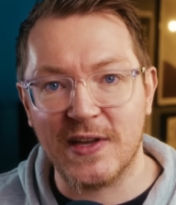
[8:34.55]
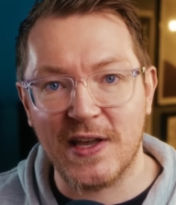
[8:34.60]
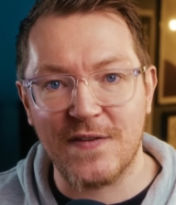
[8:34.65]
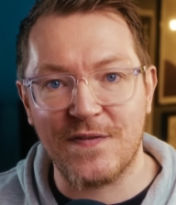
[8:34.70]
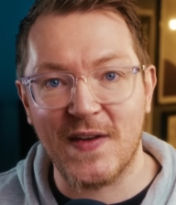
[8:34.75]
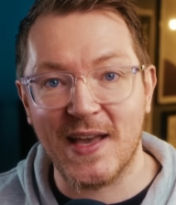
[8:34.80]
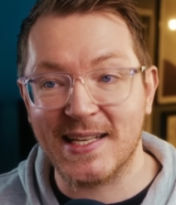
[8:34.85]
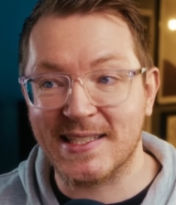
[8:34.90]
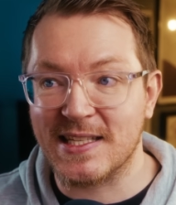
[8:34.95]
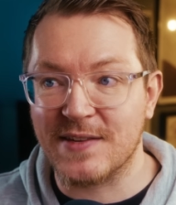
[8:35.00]

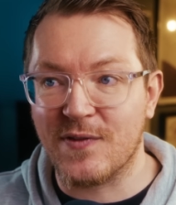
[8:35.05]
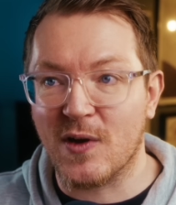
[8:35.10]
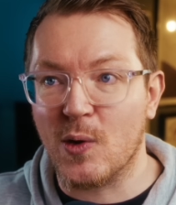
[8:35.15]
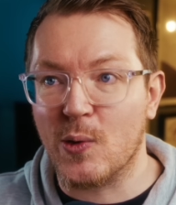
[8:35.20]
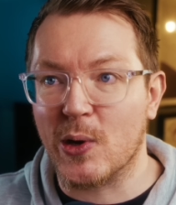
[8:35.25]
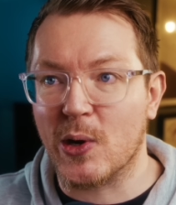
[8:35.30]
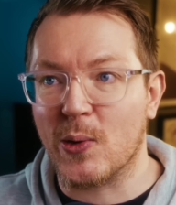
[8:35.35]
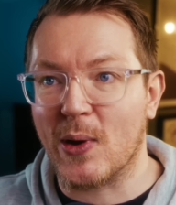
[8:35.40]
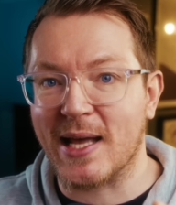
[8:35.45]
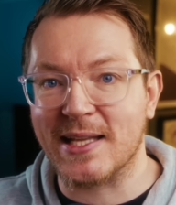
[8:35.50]
VFX if I
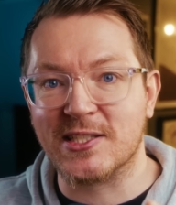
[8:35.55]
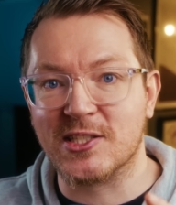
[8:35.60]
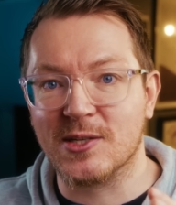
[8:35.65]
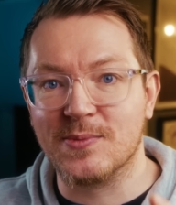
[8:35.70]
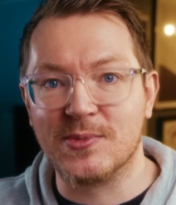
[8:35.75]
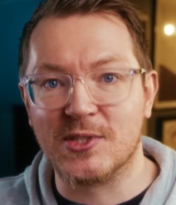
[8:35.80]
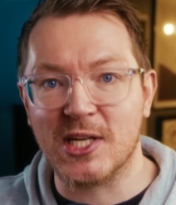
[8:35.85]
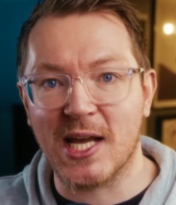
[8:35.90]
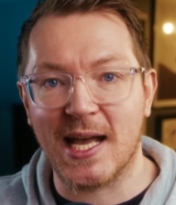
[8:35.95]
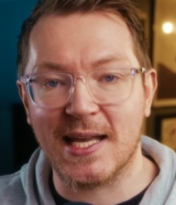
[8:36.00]
want to add
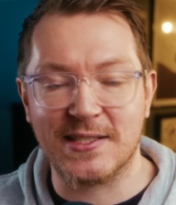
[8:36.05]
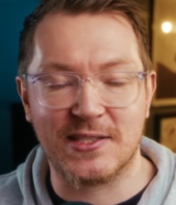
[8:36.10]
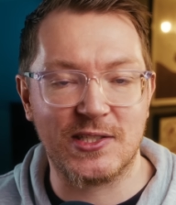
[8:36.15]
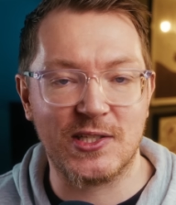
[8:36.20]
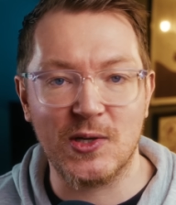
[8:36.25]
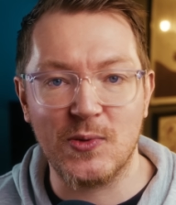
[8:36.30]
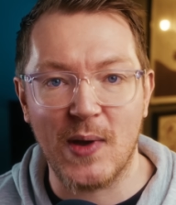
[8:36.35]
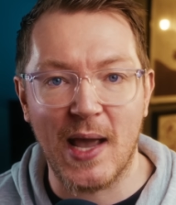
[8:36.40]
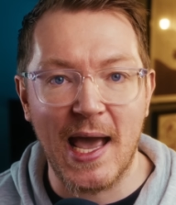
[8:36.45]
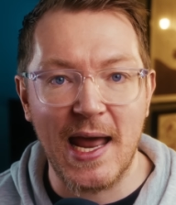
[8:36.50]
some jazz
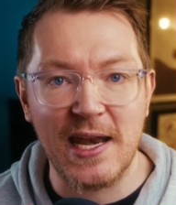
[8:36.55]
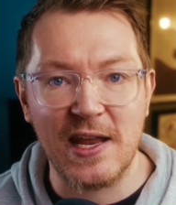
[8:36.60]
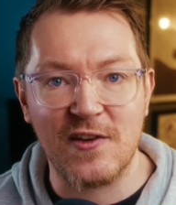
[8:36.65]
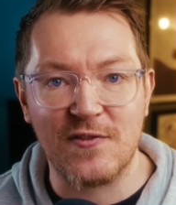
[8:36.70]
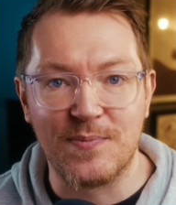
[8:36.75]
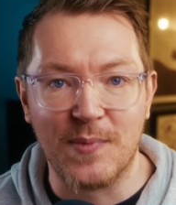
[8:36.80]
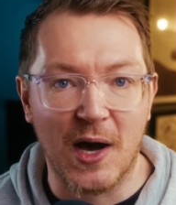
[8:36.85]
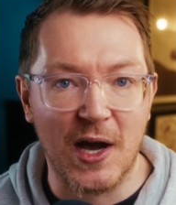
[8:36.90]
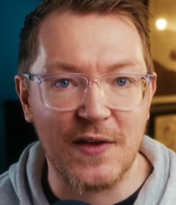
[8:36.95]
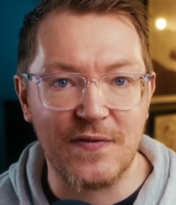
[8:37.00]
to any
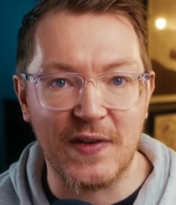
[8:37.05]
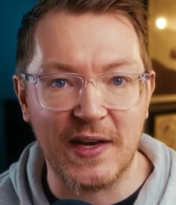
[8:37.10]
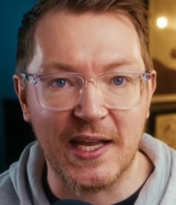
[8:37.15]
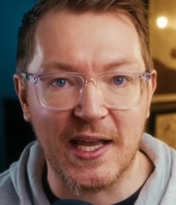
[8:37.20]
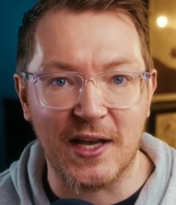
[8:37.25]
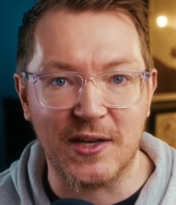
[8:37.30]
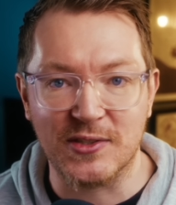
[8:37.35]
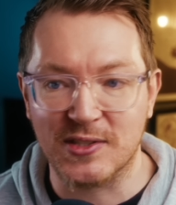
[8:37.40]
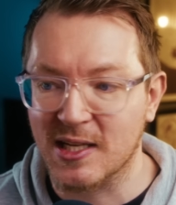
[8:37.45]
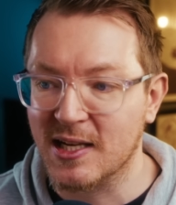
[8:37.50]
of my
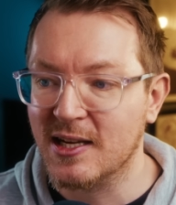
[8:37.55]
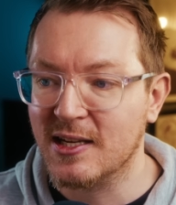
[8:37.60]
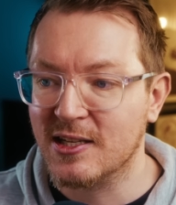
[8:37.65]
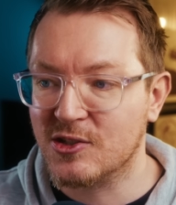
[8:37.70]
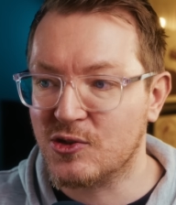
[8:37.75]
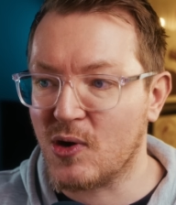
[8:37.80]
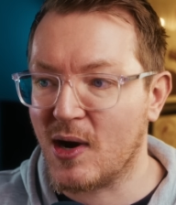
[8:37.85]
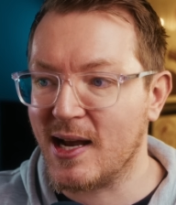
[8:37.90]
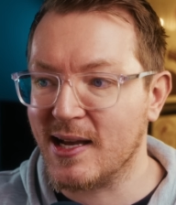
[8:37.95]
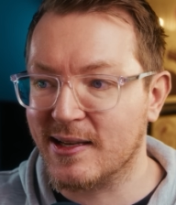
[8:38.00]
videos.
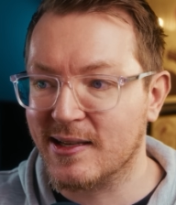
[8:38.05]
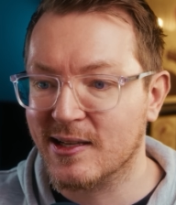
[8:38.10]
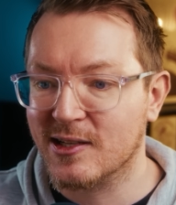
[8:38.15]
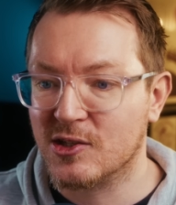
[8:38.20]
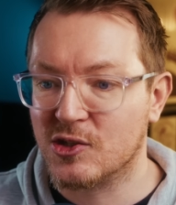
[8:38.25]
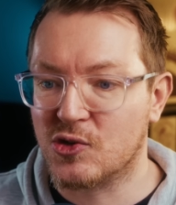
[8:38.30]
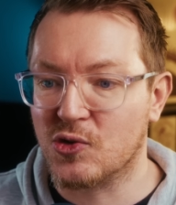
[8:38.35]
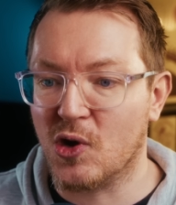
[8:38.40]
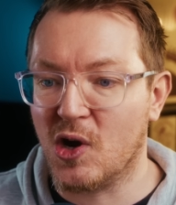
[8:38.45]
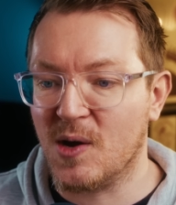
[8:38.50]
Drag,
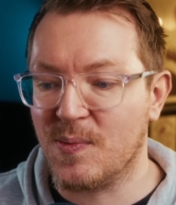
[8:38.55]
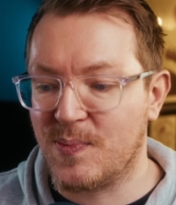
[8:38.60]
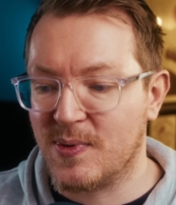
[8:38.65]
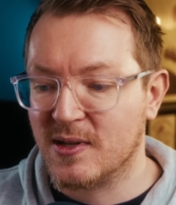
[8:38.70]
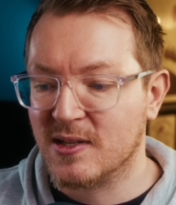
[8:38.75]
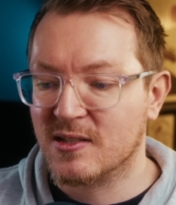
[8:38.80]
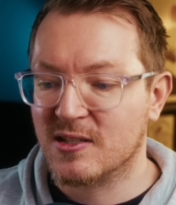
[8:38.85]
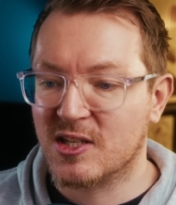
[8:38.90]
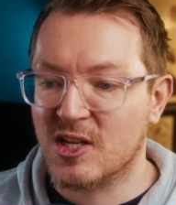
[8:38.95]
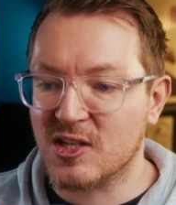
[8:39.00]
drop,
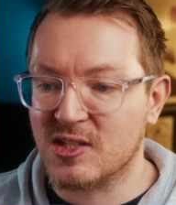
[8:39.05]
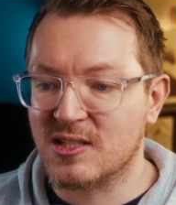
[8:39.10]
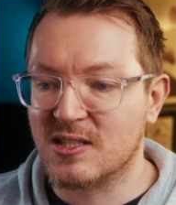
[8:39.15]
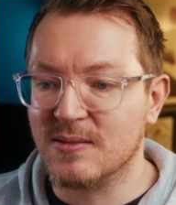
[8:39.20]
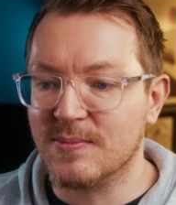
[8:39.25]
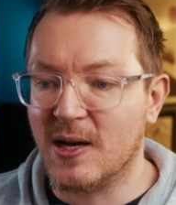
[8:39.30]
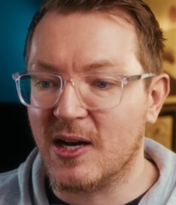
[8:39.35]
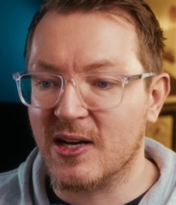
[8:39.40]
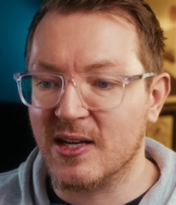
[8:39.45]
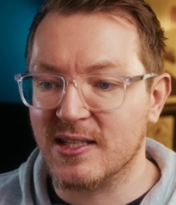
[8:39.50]

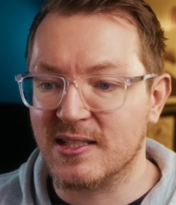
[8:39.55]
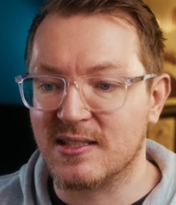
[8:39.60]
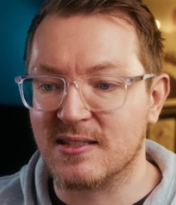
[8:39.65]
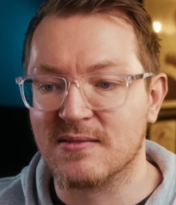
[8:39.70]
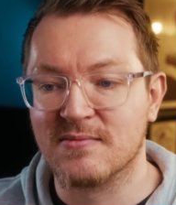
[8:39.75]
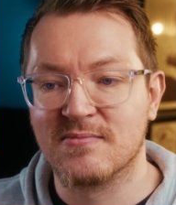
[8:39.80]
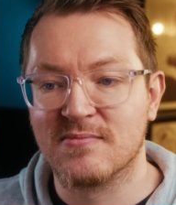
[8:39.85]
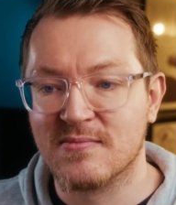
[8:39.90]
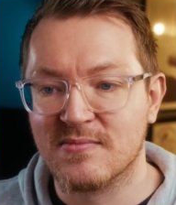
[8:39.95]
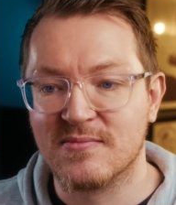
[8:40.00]
customize,
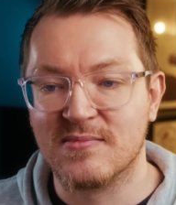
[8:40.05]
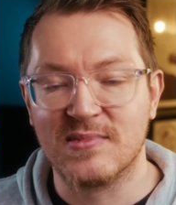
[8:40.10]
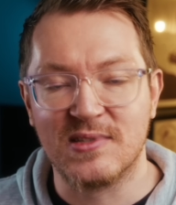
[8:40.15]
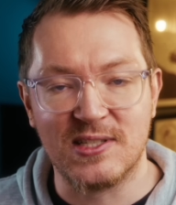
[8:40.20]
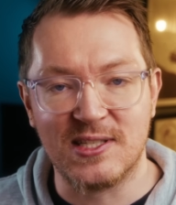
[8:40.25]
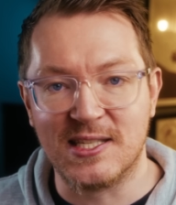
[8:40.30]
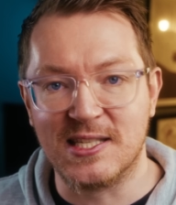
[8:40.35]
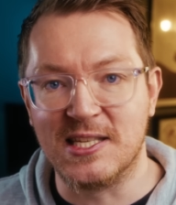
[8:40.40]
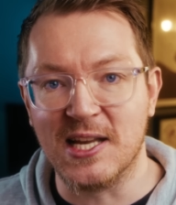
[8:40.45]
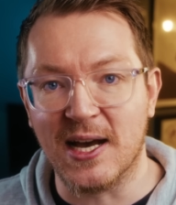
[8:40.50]

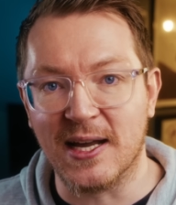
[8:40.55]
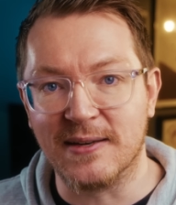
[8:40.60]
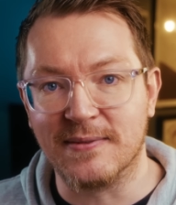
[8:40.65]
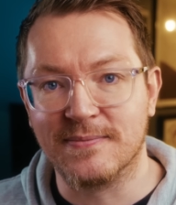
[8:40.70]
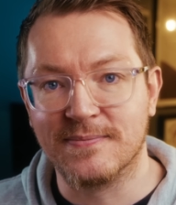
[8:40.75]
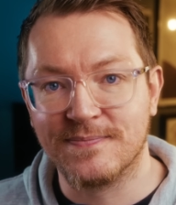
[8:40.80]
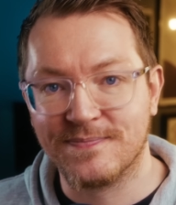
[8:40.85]
done.